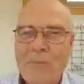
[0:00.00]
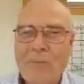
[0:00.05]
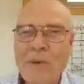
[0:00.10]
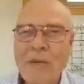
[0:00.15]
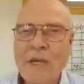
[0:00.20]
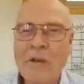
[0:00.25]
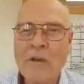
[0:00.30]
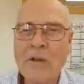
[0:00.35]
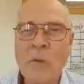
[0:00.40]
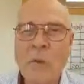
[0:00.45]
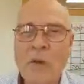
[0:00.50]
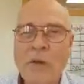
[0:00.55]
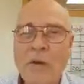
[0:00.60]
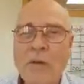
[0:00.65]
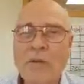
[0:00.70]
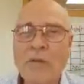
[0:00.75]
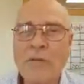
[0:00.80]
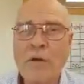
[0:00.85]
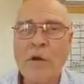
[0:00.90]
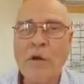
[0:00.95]
But
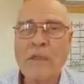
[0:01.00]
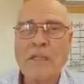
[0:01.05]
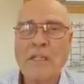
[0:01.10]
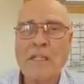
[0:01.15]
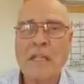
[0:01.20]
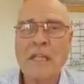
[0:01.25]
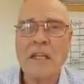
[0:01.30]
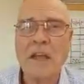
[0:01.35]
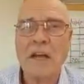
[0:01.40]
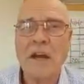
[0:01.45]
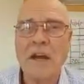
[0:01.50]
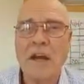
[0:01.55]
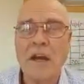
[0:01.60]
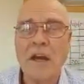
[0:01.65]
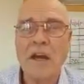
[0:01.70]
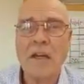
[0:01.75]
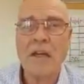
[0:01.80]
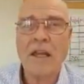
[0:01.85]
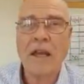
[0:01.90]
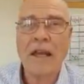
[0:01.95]
we're focusing
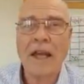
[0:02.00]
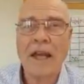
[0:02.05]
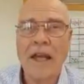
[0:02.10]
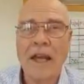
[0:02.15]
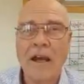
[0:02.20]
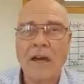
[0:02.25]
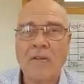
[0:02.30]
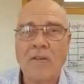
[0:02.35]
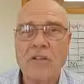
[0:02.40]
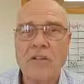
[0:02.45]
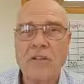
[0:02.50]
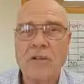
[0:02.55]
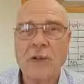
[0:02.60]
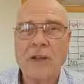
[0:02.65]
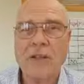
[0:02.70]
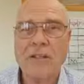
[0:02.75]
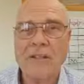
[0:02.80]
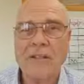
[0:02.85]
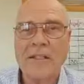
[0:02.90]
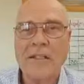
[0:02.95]
on how
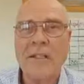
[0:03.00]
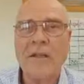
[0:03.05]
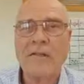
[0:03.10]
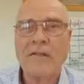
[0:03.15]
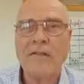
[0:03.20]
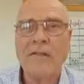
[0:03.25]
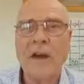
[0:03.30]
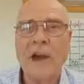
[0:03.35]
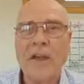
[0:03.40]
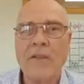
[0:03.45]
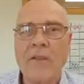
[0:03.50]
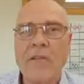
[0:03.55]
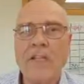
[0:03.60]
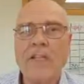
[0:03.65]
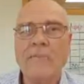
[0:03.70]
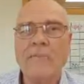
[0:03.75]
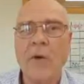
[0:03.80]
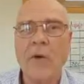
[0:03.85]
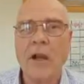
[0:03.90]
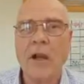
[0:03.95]
to identify
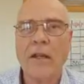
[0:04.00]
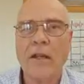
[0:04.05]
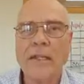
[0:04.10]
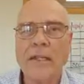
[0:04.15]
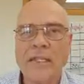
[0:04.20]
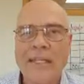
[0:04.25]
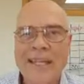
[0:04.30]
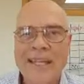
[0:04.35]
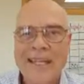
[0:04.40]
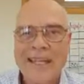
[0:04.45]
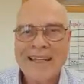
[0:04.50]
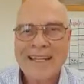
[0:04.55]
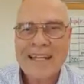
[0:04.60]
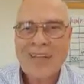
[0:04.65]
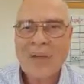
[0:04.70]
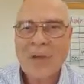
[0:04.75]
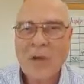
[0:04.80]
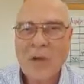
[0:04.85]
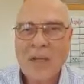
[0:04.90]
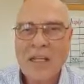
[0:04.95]
these markets
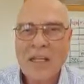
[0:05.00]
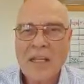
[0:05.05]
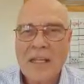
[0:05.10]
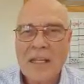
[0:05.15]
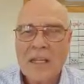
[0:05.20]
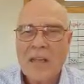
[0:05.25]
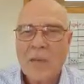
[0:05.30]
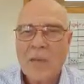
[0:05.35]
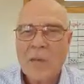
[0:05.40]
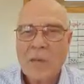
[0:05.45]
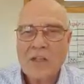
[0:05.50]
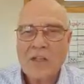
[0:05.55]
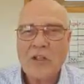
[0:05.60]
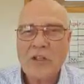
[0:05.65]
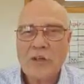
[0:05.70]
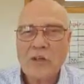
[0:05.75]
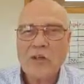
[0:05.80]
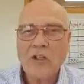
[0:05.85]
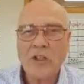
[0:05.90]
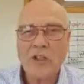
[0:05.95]
that's going to
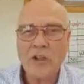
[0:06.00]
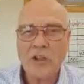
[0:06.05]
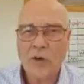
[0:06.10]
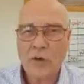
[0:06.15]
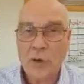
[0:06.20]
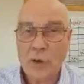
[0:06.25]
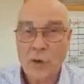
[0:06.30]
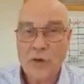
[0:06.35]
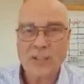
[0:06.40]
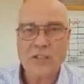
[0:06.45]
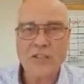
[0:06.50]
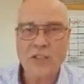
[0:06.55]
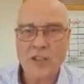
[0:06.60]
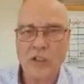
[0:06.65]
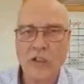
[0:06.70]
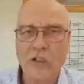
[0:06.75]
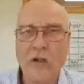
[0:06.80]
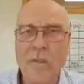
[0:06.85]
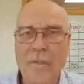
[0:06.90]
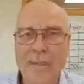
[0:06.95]
reduce your
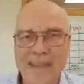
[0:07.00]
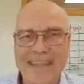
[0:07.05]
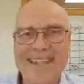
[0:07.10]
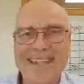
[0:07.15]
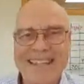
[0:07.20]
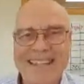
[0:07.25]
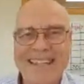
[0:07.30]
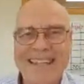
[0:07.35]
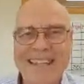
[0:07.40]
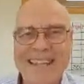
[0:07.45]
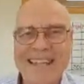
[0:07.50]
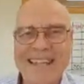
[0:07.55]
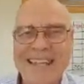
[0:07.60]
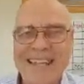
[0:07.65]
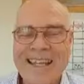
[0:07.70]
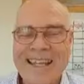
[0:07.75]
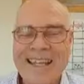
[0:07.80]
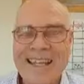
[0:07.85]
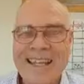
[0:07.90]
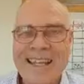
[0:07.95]
risk tremendously.
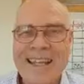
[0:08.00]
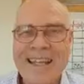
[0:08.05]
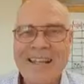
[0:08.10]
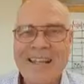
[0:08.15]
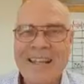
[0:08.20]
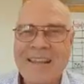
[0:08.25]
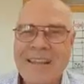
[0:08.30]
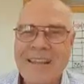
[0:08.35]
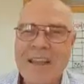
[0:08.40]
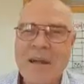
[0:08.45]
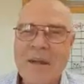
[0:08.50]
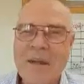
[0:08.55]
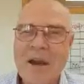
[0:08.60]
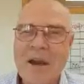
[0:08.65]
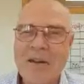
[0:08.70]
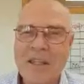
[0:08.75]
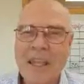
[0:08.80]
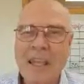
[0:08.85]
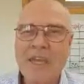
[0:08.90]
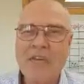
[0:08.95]
And the thing
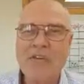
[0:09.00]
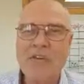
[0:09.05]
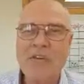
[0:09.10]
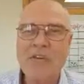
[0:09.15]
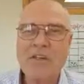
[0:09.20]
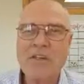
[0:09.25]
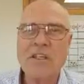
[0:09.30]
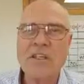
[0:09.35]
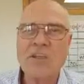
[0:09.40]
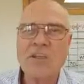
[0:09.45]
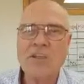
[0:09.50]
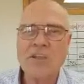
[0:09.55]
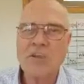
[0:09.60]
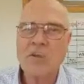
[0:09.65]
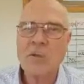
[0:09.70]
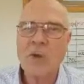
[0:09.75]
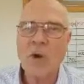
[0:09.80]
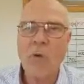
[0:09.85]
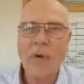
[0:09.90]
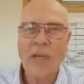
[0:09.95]
about Cashflow
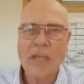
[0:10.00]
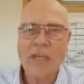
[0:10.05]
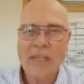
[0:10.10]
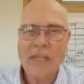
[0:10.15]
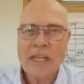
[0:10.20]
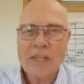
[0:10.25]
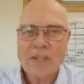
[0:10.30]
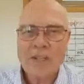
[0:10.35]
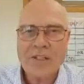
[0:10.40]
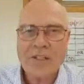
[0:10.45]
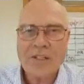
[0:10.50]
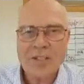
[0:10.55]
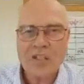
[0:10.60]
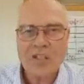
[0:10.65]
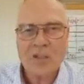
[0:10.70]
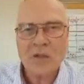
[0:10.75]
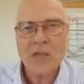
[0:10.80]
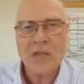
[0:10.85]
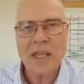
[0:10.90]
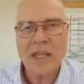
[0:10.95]
Essentials and what we teach in this
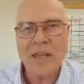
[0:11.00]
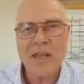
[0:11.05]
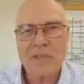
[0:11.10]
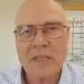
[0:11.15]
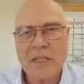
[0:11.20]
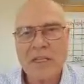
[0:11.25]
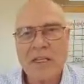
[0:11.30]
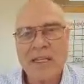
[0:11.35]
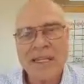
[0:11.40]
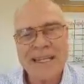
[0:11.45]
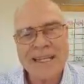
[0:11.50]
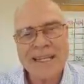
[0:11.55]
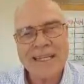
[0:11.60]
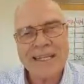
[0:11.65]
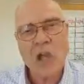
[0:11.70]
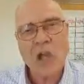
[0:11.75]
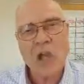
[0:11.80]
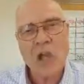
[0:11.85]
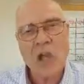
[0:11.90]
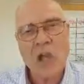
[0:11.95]
2-day event is